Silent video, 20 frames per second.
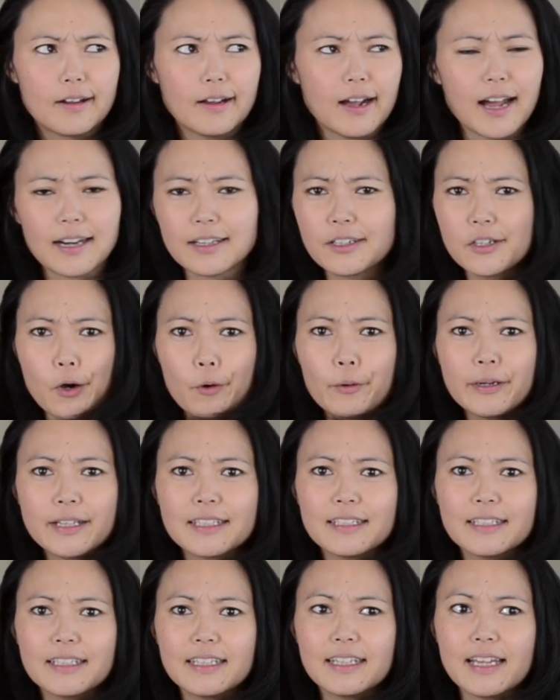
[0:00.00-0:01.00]

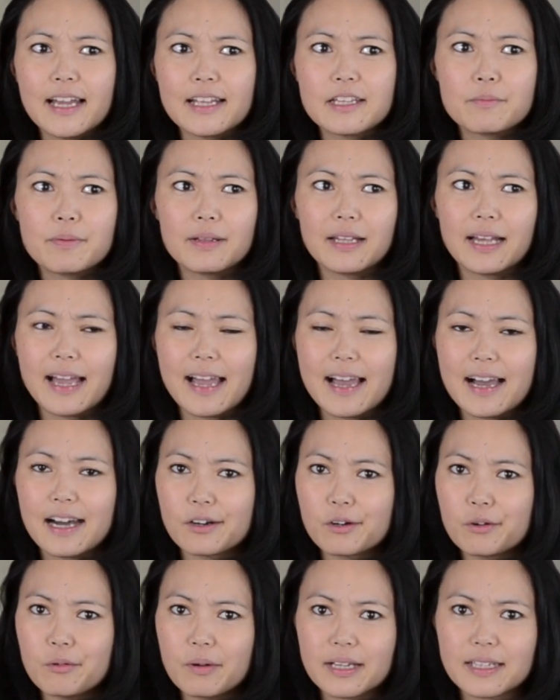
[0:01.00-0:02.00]
unknowingly, and you'd be like,
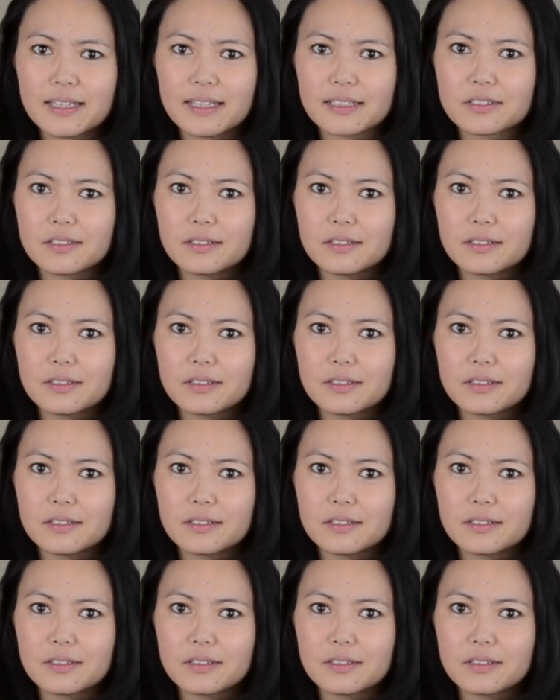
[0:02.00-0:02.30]
how do I get